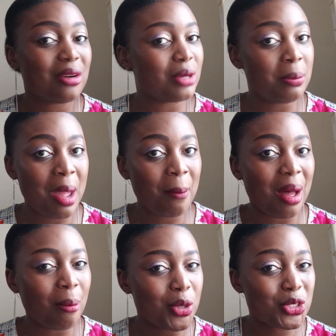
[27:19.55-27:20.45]

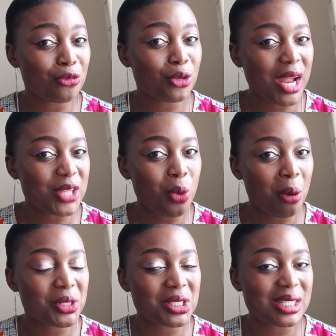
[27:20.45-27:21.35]
Remember, most of you guys who are
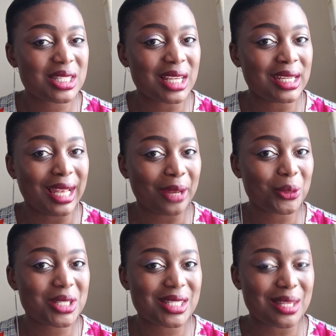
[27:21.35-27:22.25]
watching this channel are
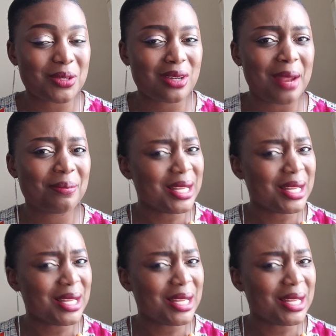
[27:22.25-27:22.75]
not yet subscribed.